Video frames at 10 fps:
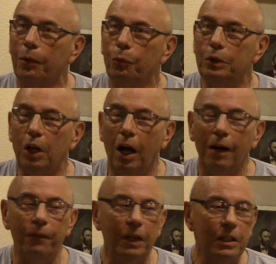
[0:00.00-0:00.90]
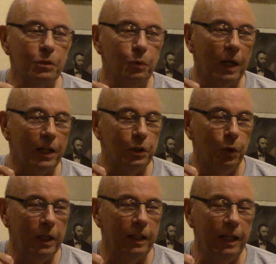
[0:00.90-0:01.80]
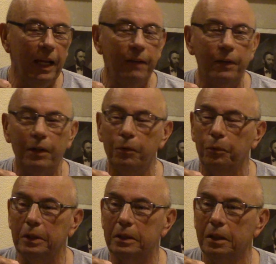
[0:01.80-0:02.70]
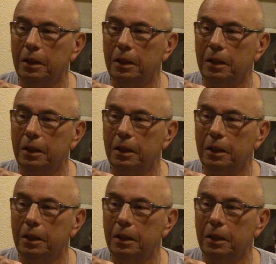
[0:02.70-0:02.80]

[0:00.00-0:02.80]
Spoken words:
was obvious when I joined the Navy was